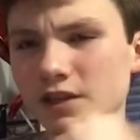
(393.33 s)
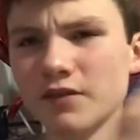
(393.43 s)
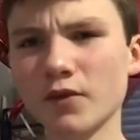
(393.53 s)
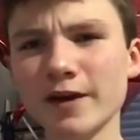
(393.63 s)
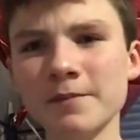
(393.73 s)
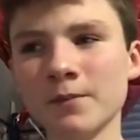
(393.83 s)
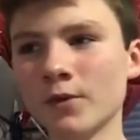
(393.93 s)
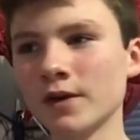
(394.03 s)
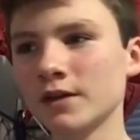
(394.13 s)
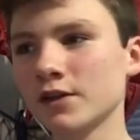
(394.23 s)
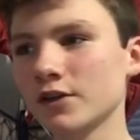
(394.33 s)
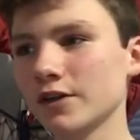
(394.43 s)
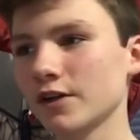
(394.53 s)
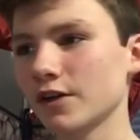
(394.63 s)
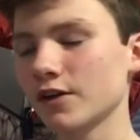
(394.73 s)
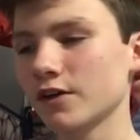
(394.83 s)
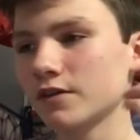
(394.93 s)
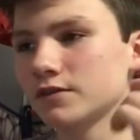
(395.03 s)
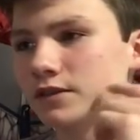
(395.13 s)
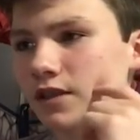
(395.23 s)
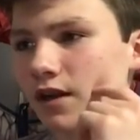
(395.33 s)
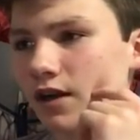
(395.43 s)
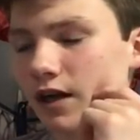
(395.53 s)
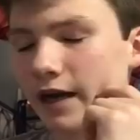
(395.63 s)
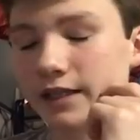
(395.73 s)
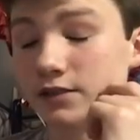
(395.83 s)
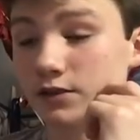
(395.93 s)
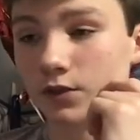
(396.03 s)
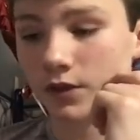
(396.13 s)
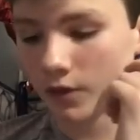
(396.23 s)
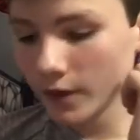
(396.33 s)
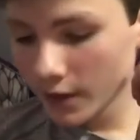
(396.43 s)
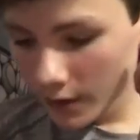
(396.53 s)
Giveaway more stuff. I don't know.